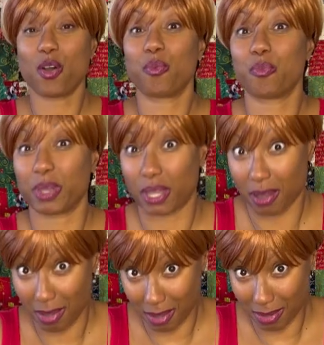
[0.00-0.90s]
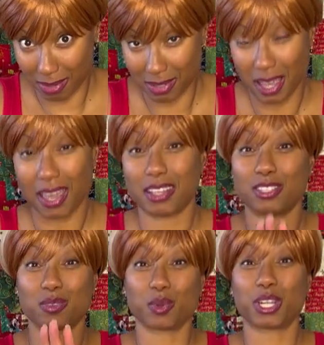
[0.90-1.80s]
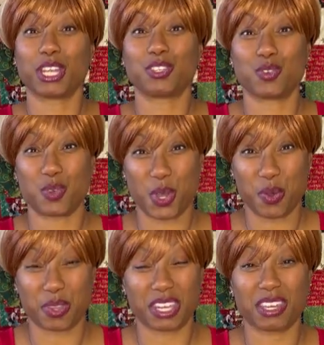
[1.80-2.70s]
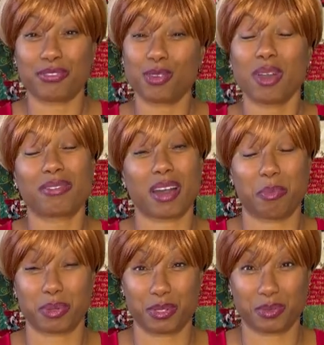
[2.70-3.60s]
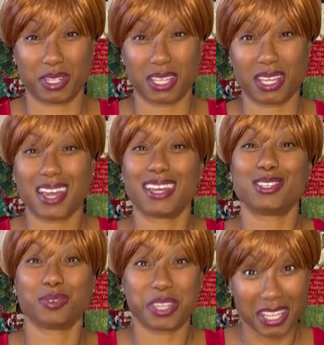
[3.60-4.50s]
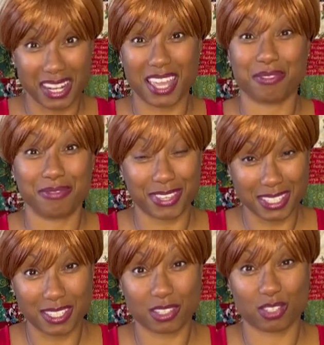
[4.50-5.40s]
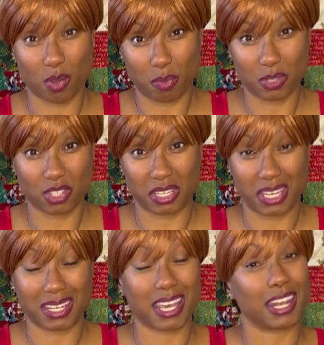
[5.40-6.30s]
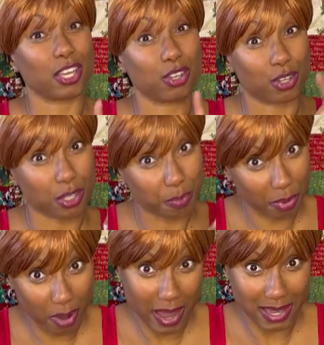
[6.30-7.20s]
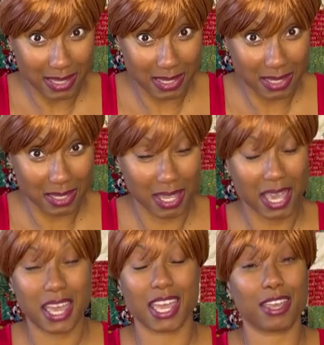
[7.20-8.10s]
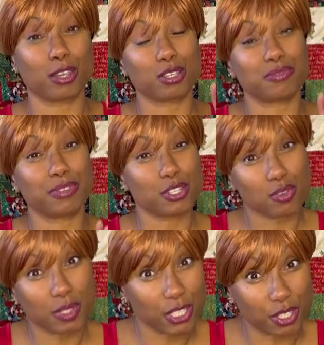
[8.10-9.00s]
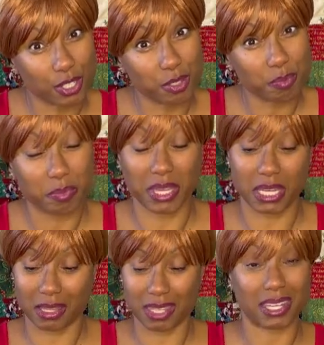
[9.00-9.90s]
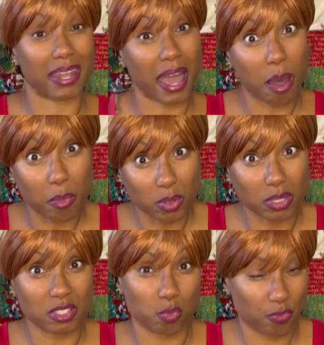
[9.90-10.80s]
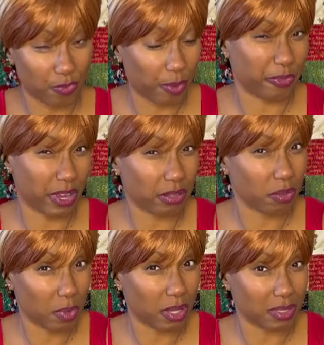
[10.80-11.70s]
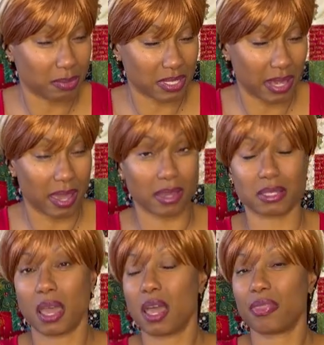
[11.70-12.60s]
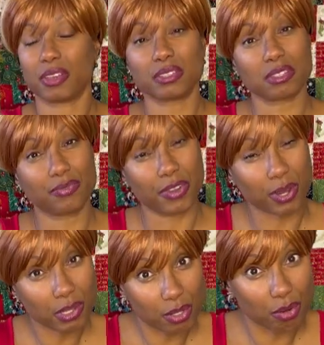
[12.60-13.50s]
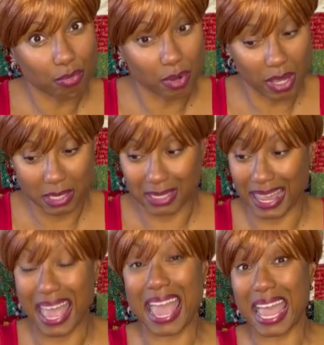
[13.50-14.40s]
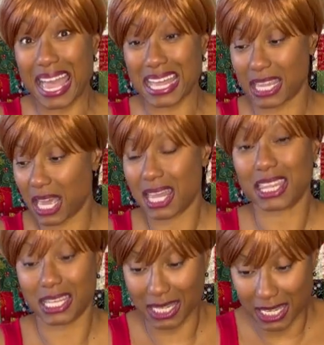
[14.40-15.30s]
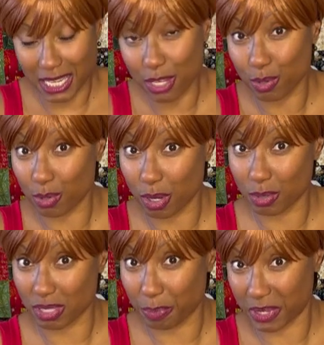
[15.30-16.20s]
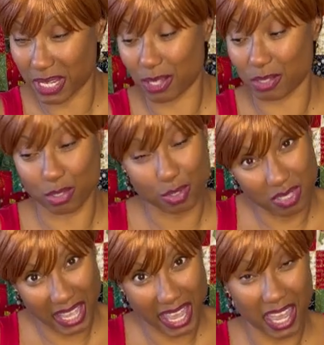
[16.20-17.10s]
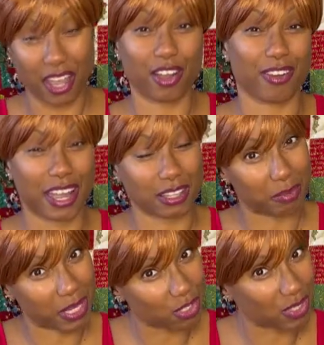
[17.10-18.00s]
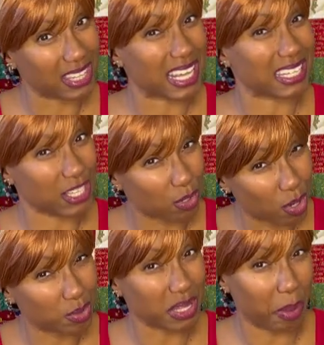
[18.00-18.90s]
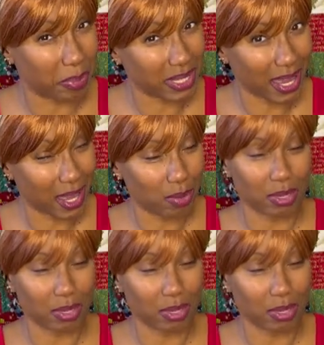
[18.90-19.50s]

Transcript: because just want to let you know that if you have the opportunity to get a vintage sewing machine at a good price, it looks visually good, meaning the enamel looks fairly well intact, there's very little rust, and the needle goes up and down. So use the hand crank to make sure that that needle goes up and down.